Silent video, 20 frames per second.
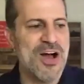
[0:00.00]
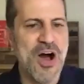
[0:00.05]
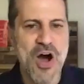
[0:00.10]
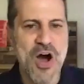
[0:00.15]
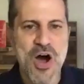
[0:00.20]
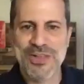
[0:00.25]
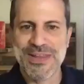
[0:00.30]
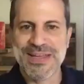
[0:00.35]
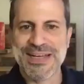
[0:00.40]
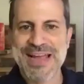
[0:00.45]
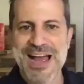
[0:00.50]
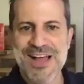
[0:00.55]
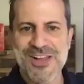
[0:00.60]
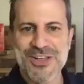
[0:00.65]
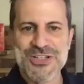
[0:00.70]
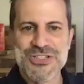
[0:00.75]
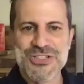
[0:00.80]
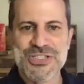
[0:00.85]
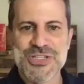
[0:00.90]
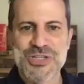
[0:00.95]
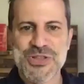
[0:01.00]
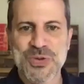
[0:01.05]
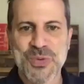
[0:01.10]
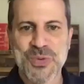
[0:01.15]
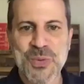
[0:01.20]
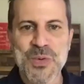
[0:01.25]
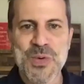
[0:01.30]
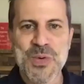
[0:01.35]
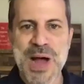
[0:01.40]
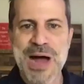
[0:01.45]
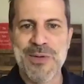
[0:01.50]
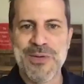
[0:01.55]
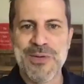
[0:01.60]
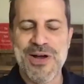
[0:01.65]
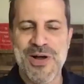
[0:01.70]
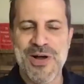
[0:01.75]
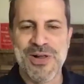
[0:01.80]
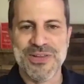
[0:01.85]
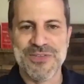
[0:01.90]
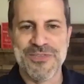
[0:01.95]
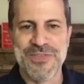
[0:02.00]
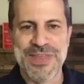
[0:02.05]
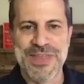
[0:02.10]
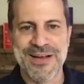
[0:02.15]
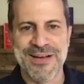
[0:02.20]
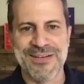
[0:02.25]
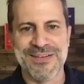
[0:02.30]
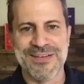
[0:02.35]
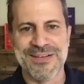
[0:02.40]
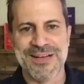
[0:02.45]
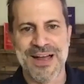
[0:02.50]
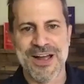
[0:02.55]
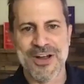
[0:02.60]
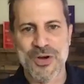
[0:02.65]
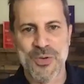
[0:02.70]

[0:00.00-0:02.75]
All the colleges threw out all of their uh,